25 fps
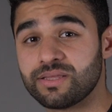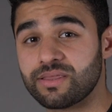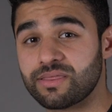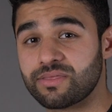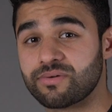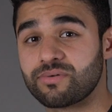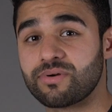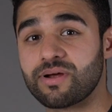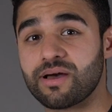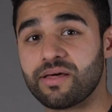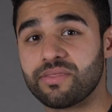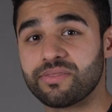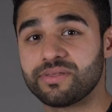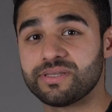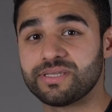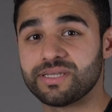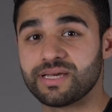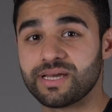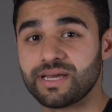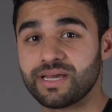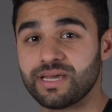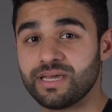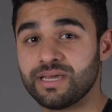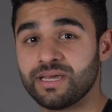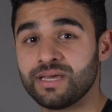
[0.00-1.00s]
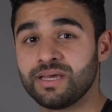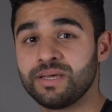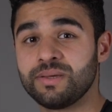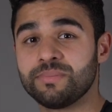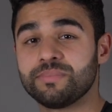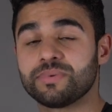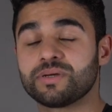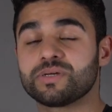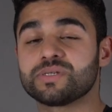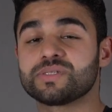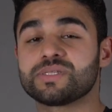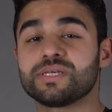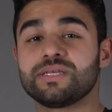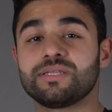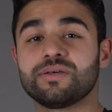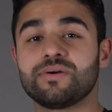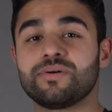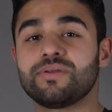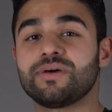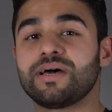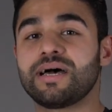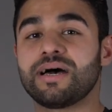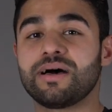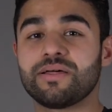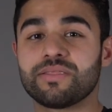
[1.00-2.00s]
throughout the day because they don't
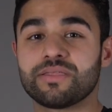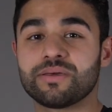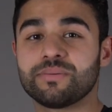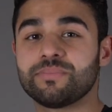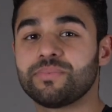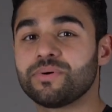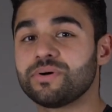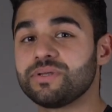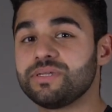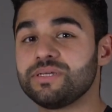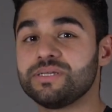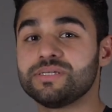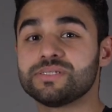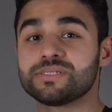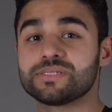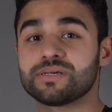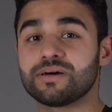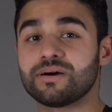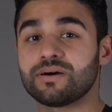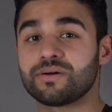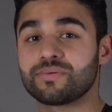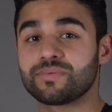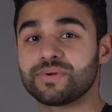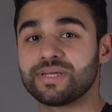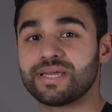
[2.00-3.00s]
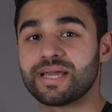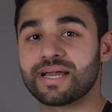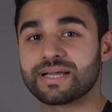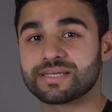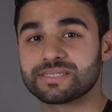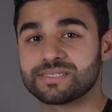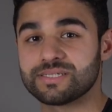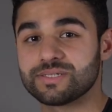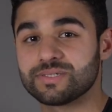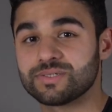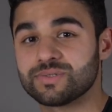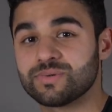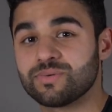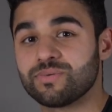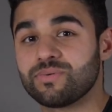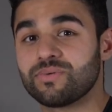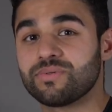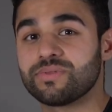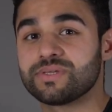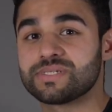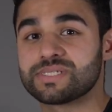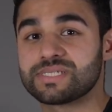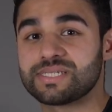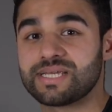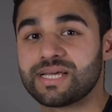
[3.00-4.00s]
know how their bodies are reacting to all
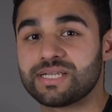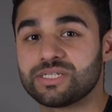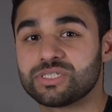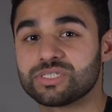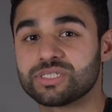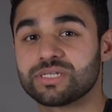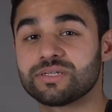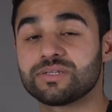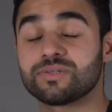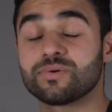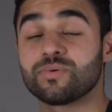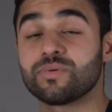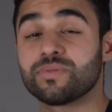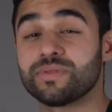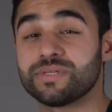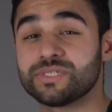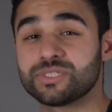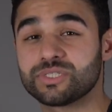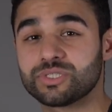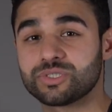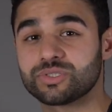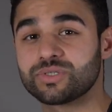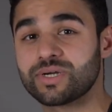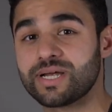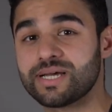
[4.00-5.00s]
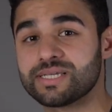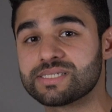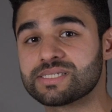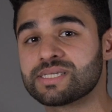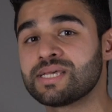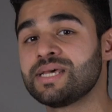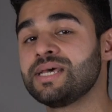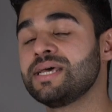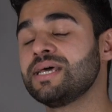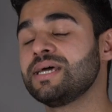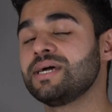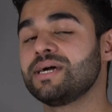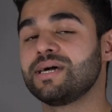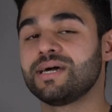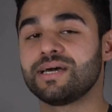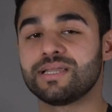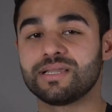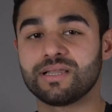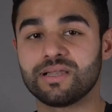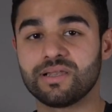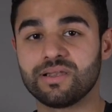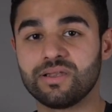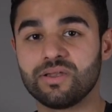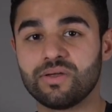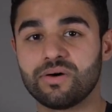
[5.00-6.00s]
this tension, to all this stress. And
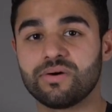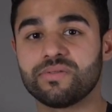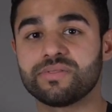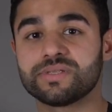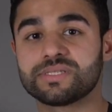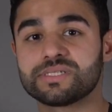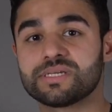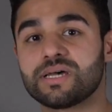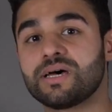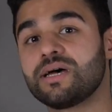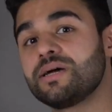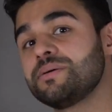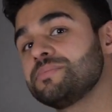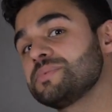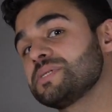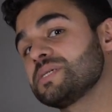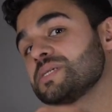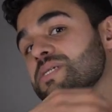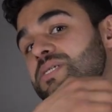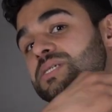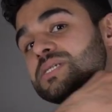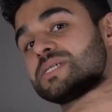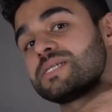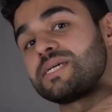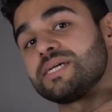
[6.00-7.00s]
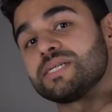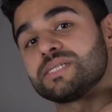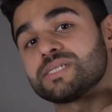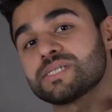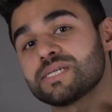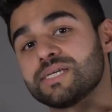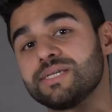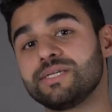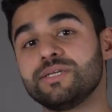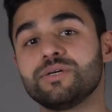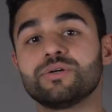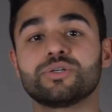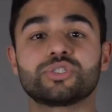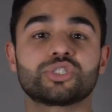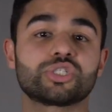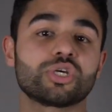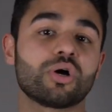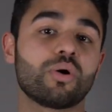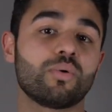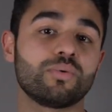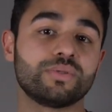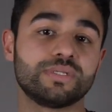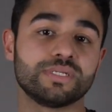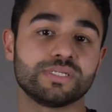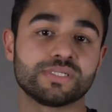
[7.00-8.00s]
a lot of the times it sits in your
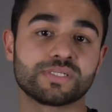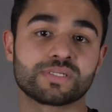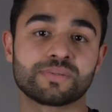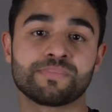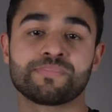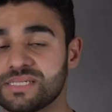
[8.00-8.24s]
shoulders.